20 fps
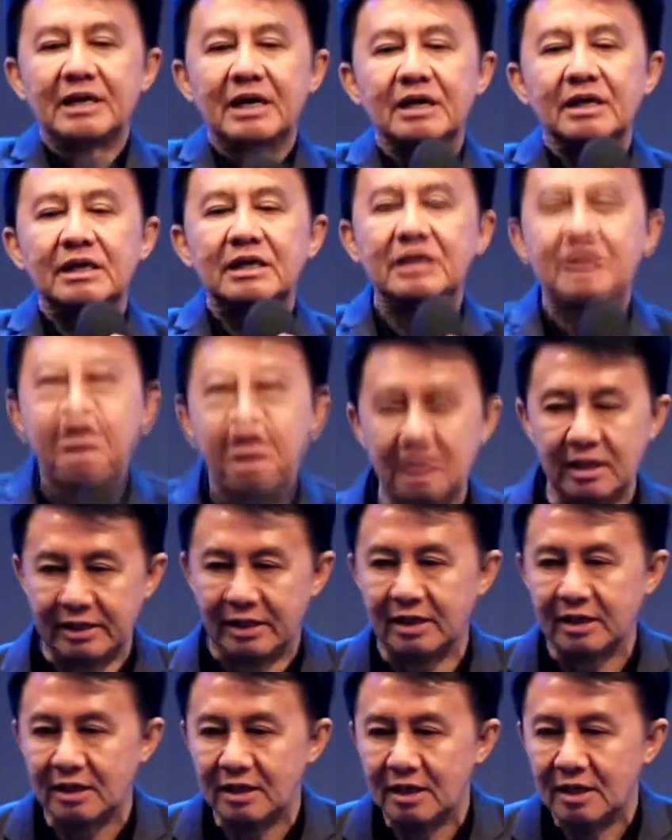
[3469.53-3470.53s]
their
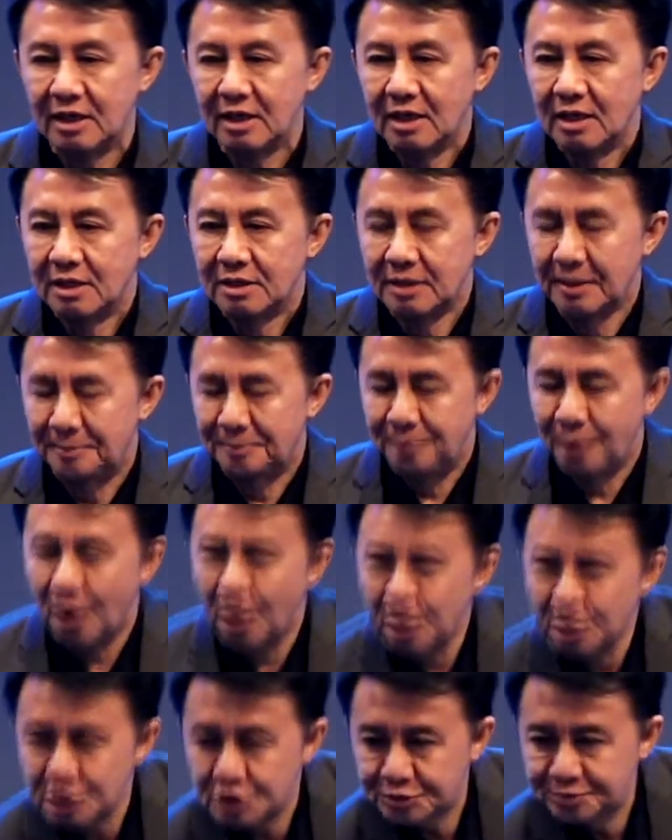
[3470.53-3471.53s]
healing. The
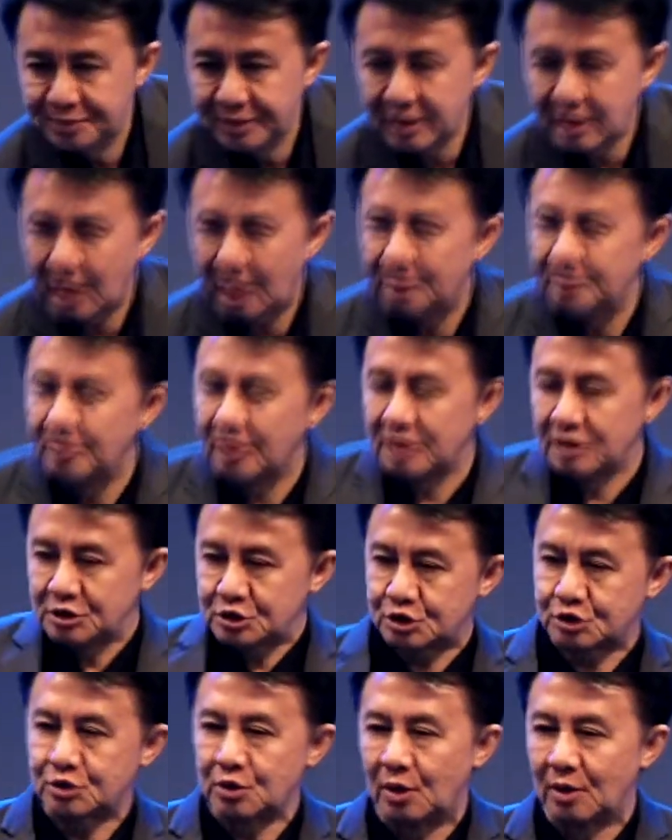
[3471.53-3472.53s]
bones become very
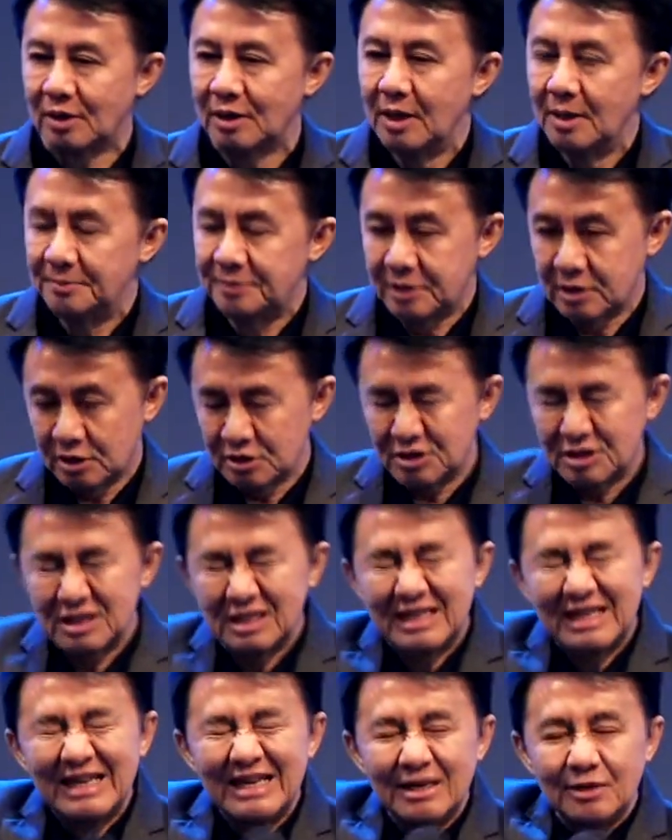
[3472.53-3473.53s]
strong because
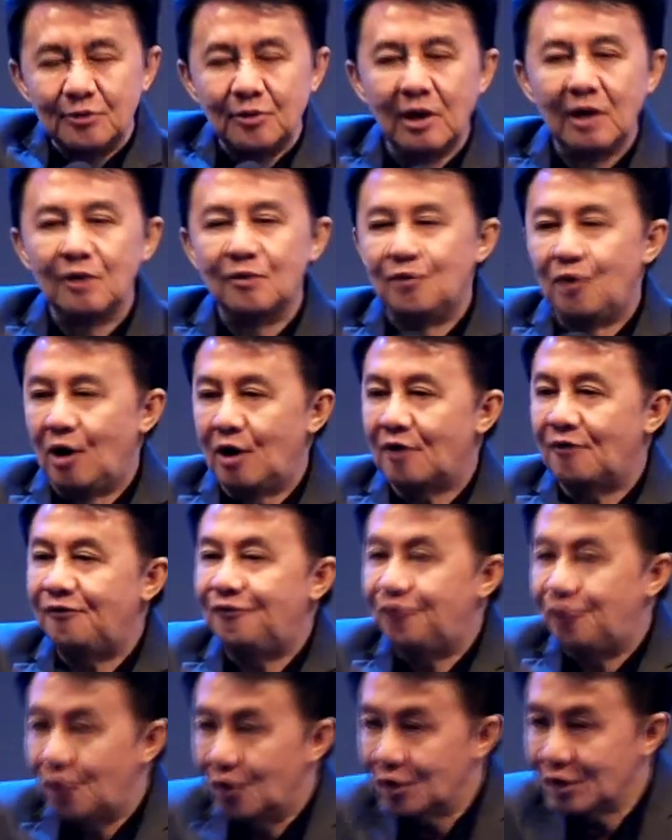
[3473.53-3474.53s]
they will walk
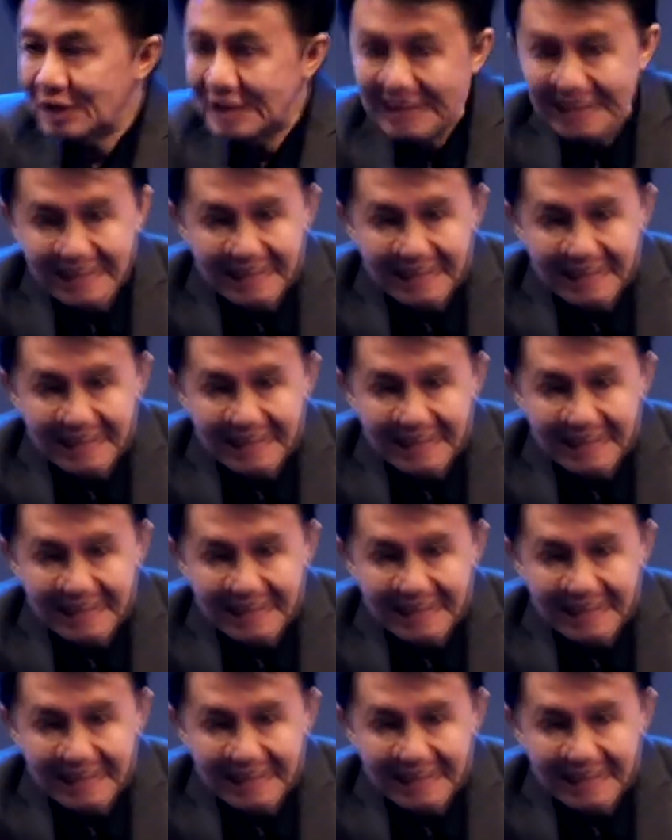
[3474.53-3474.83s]
40